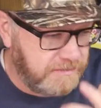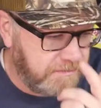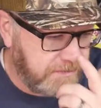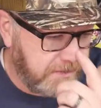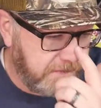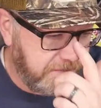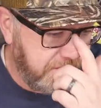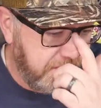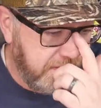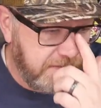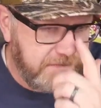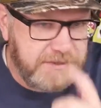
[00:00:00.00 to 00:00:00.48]

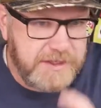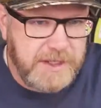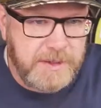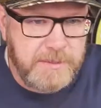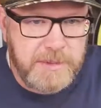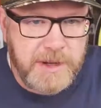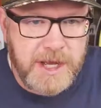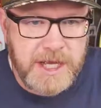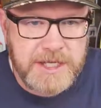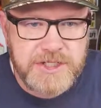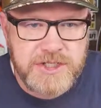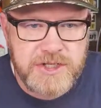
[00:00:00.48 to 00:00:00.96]
for 50
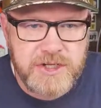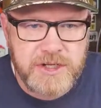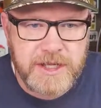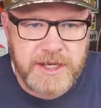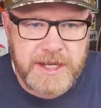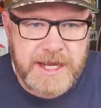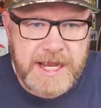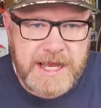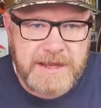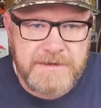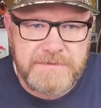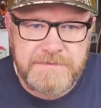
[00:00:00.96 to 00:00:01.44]
bucks, you could
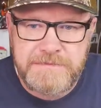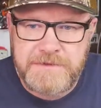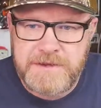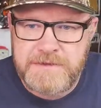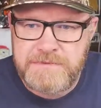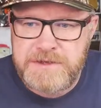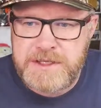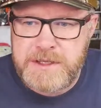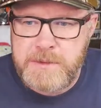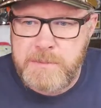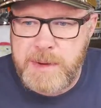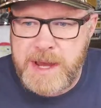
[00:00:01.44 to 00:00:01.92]
have gotten
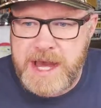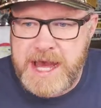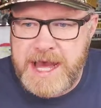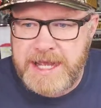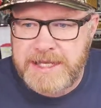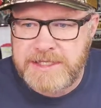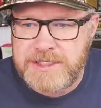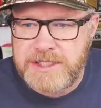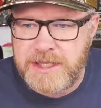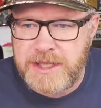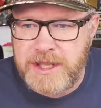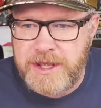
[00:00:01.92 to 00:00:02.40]
50
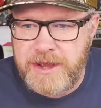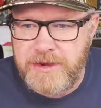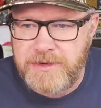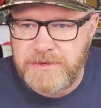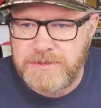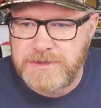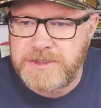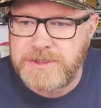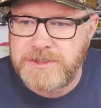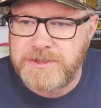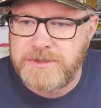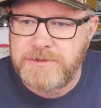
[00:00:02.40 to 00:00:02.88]
packs of
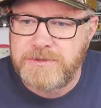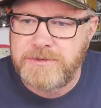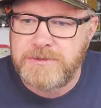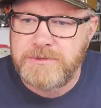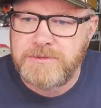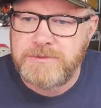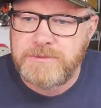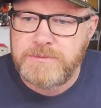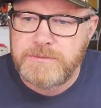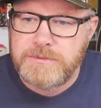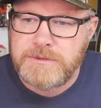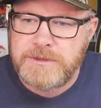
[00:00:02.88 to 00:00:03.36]
those.
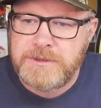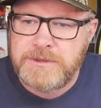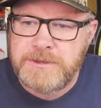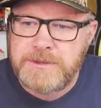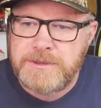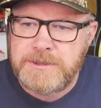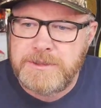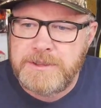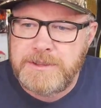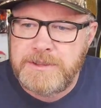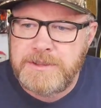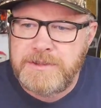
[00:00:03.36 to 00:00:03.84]

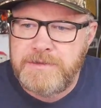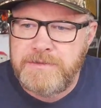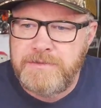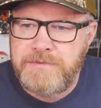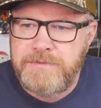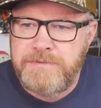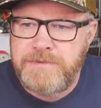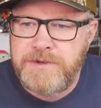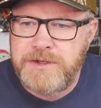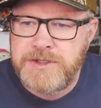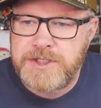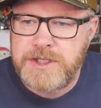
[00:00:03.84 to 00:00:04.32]

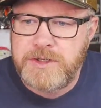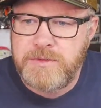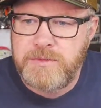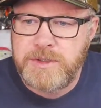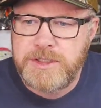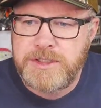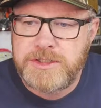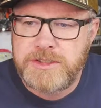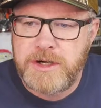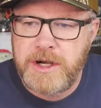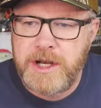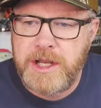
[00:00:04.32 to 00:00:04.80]
Fishing
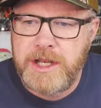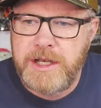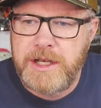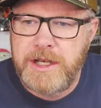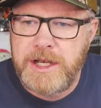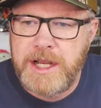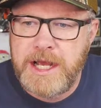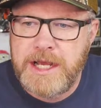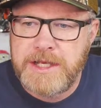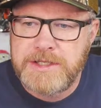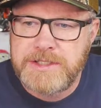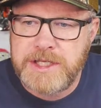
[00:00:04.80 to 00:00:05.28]
with Trenton,
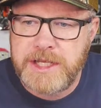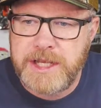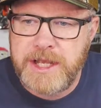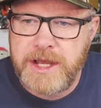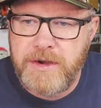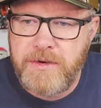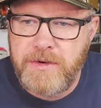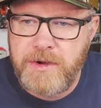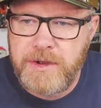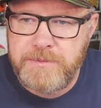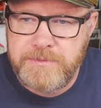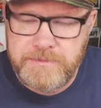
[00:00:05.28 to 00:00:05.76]
how's it
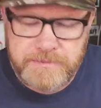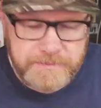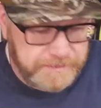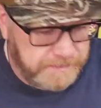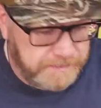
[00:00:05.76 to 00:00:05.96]
going?